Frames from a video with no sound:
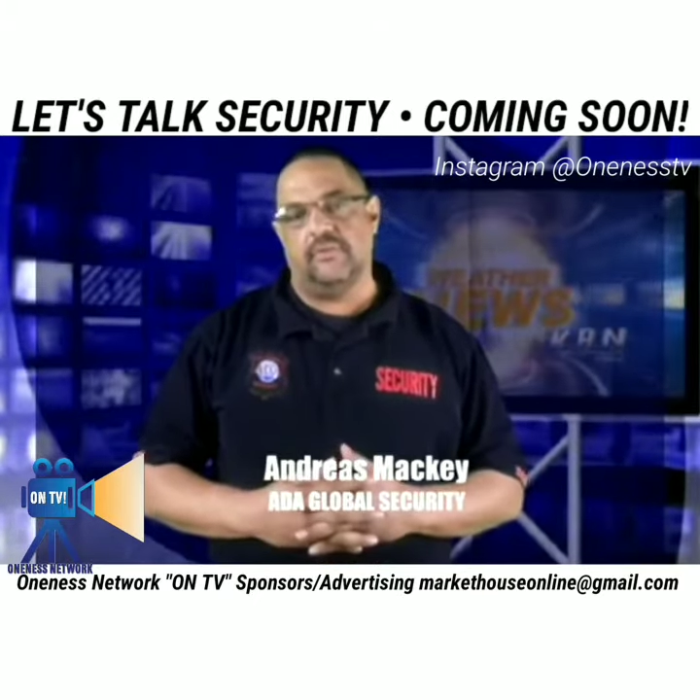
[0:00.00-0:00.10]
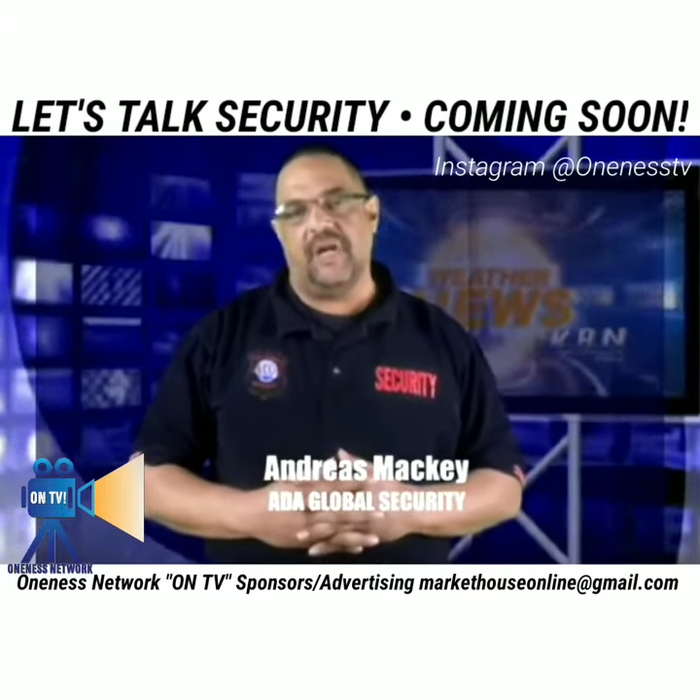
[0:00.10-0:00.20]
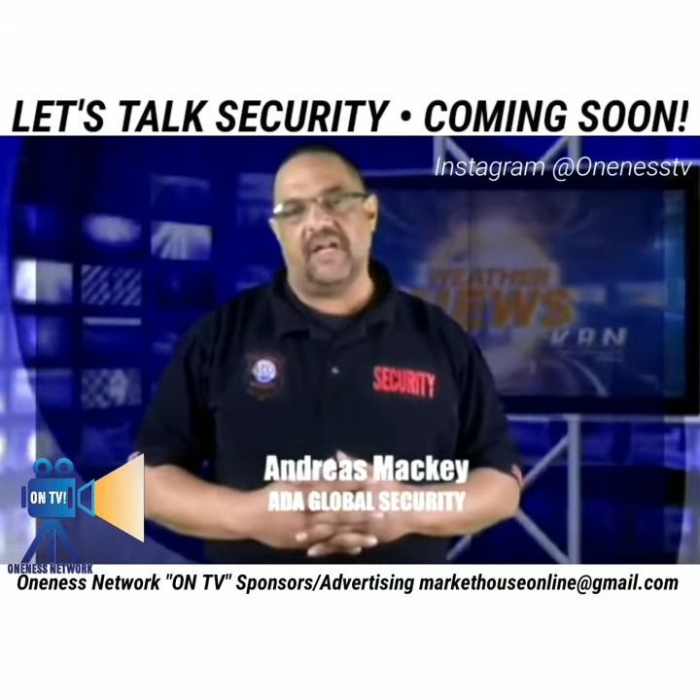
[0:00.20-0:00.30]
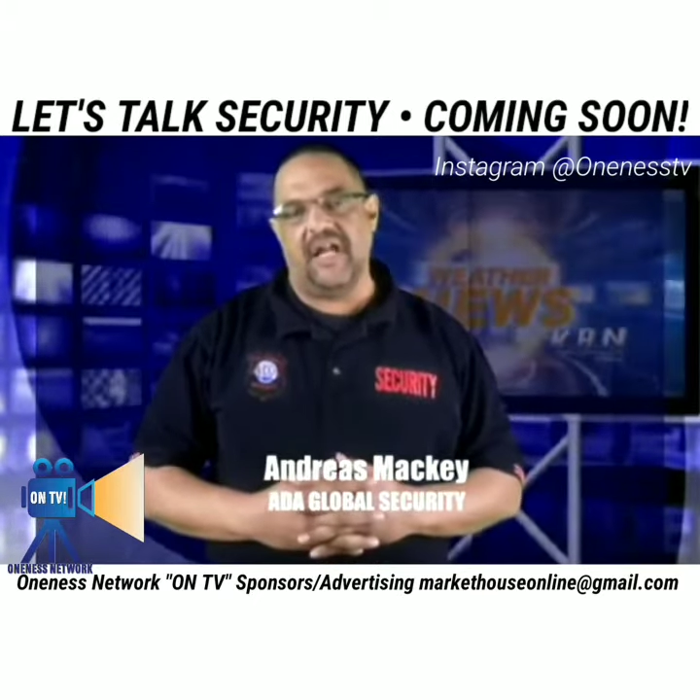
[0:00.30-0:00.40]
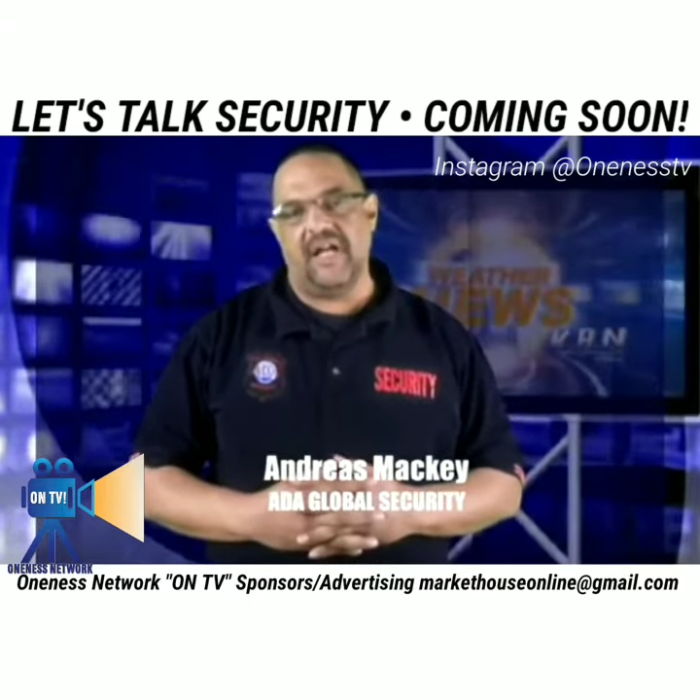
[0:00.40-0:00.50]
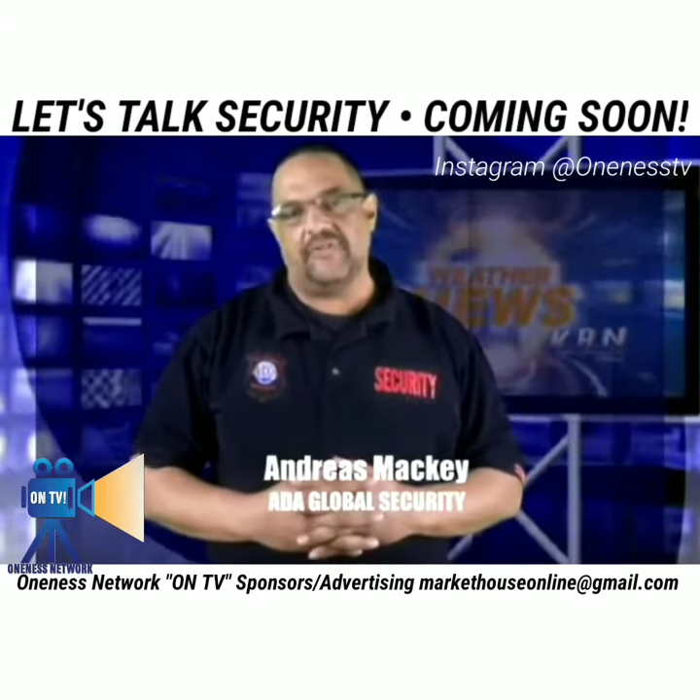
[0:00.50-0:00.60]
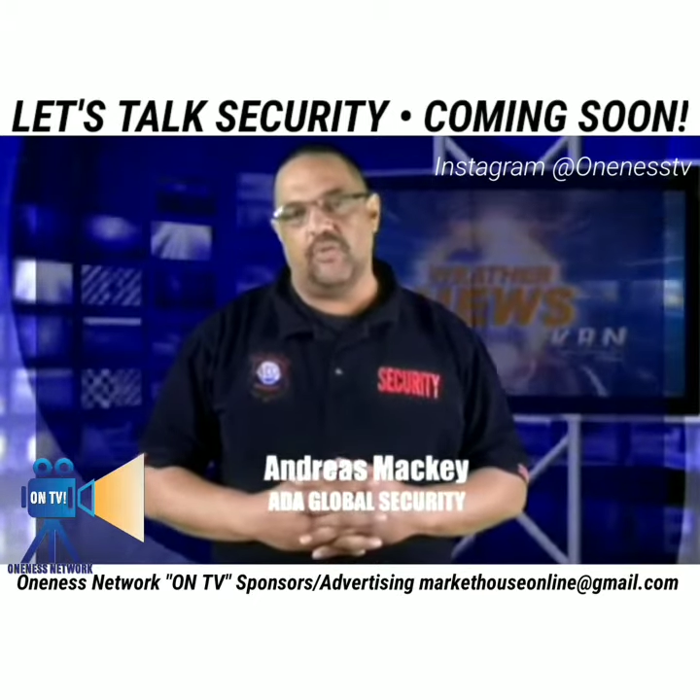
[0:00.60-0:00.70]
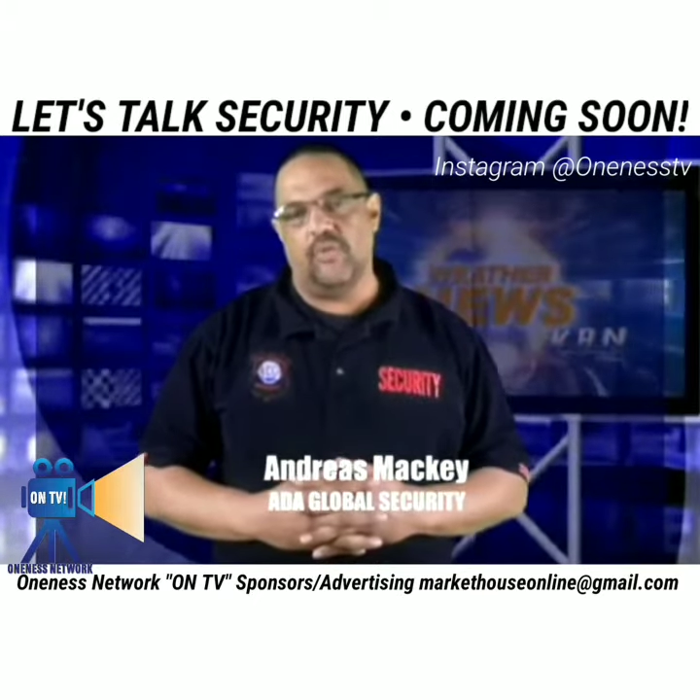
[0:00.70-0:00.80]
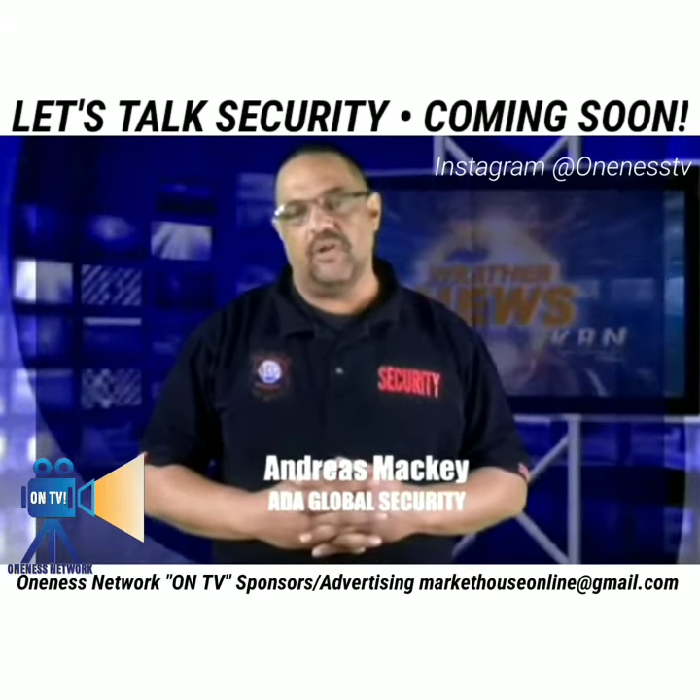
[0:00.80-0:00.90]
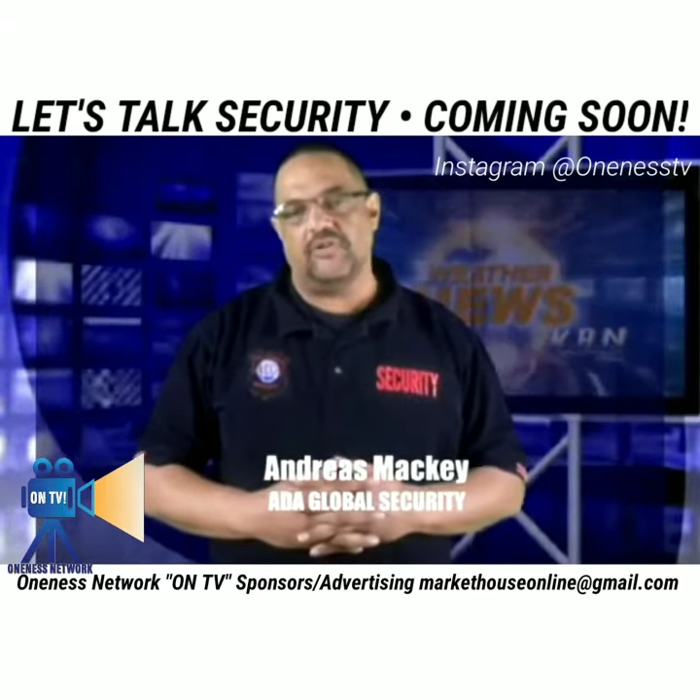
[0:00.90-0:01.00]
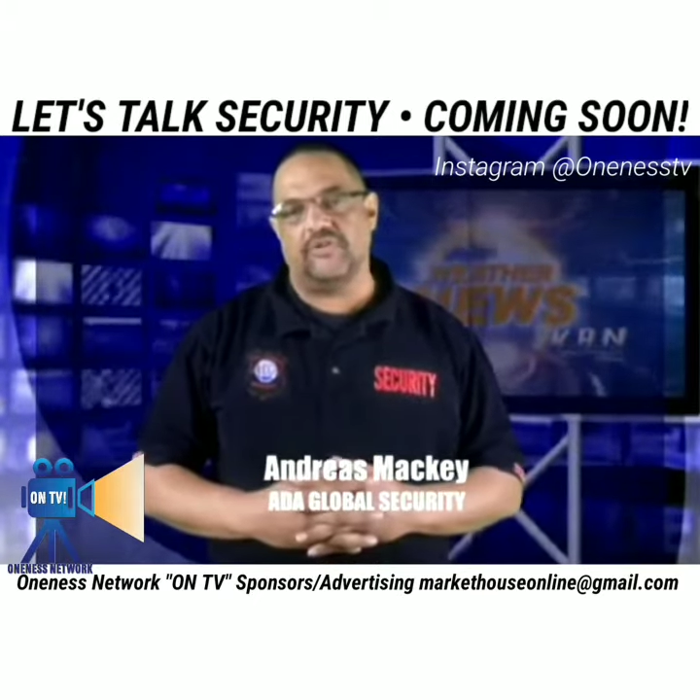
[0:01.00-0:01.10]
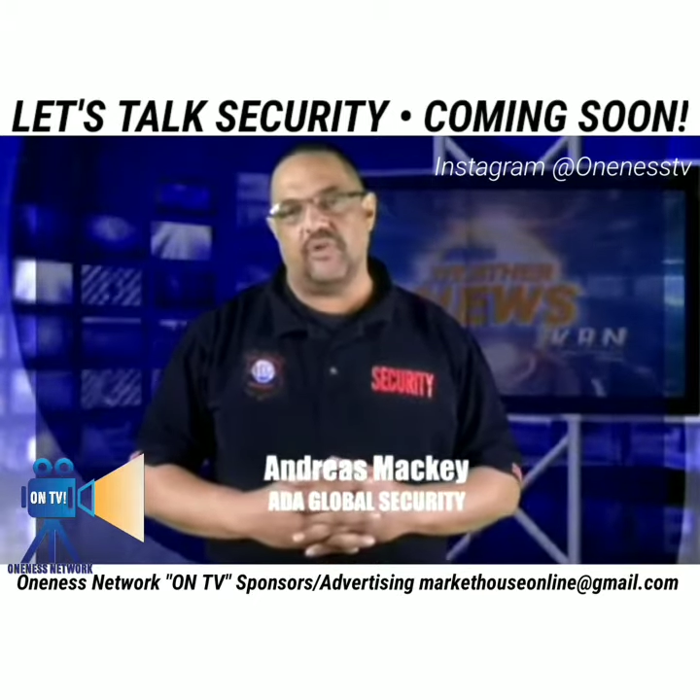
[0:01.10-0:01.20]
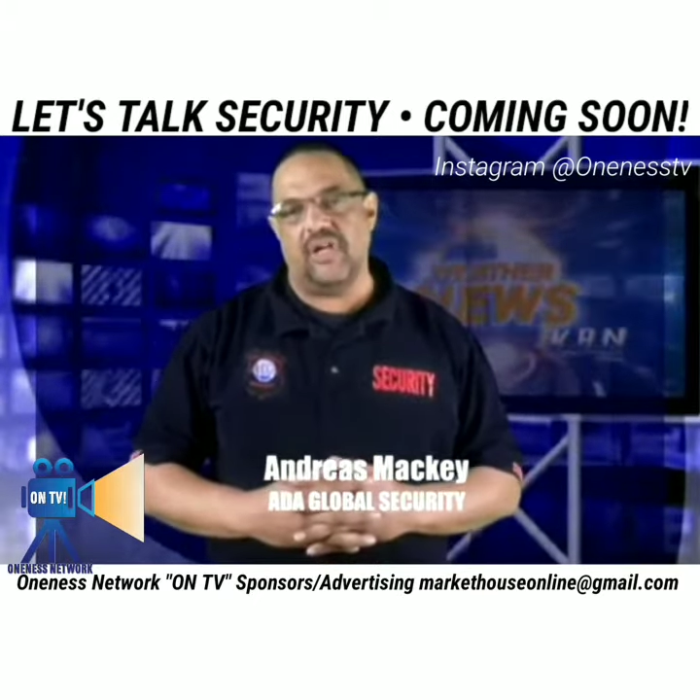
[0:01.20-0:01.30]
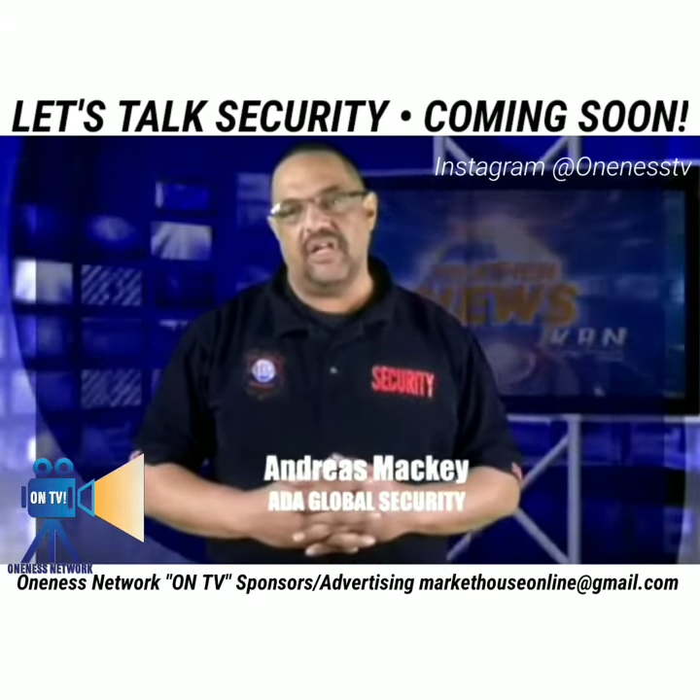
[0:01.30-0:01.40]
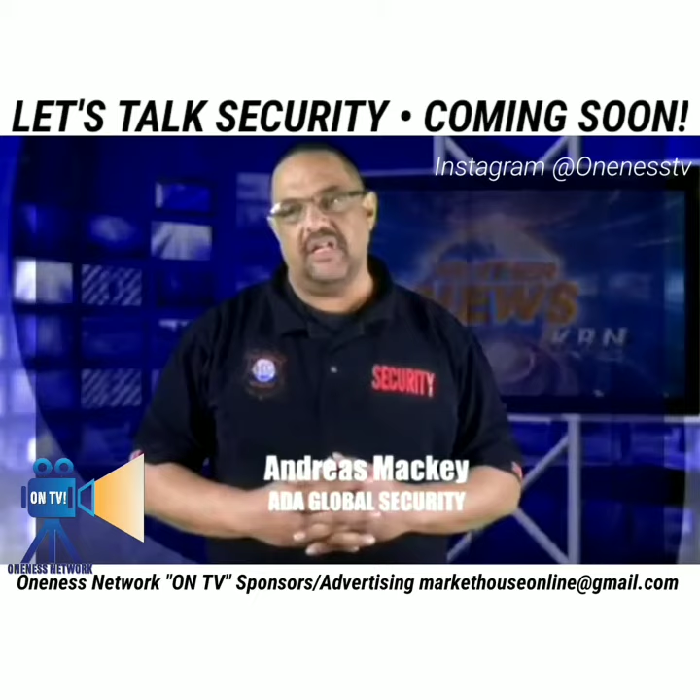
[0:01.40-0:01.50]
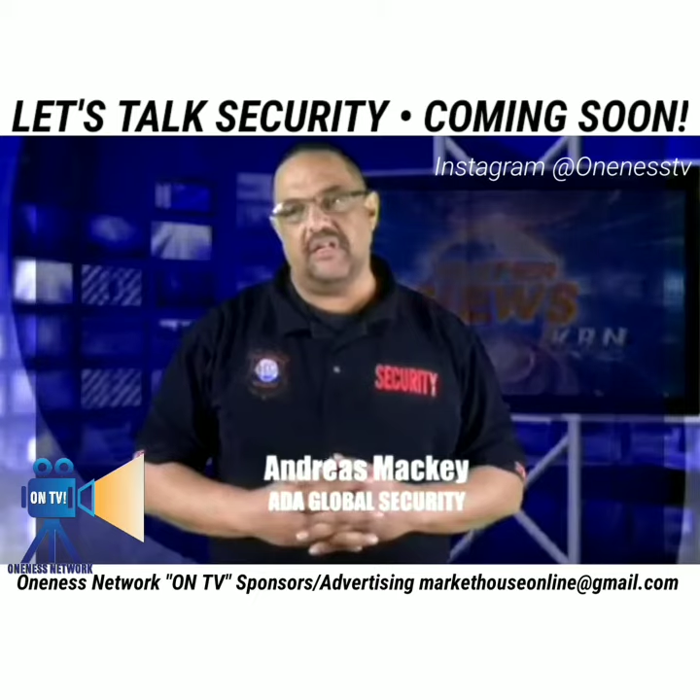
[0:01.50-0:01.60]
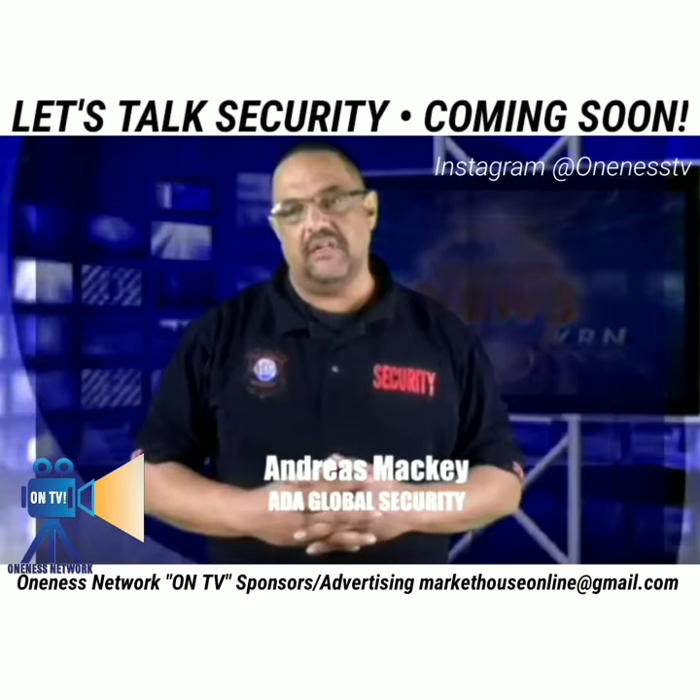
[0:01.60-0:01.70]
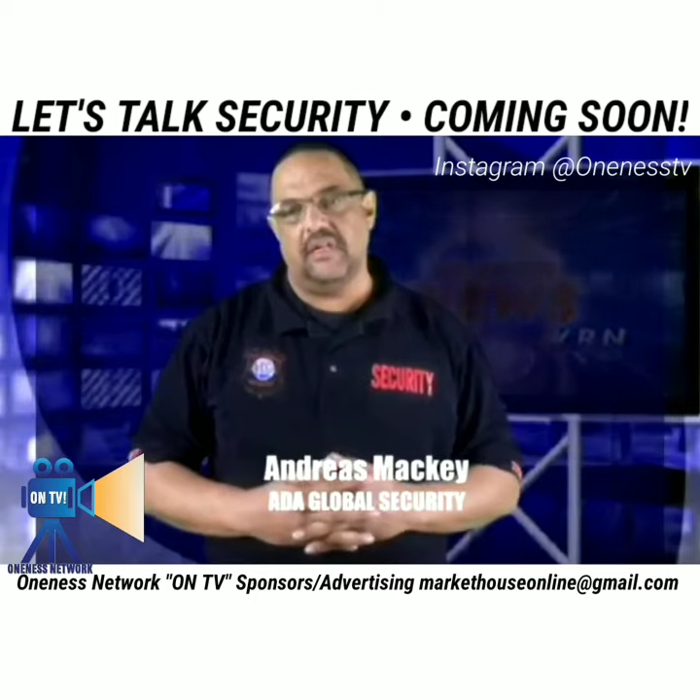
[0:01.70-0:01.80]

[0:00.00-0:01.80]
So my guys are well trained.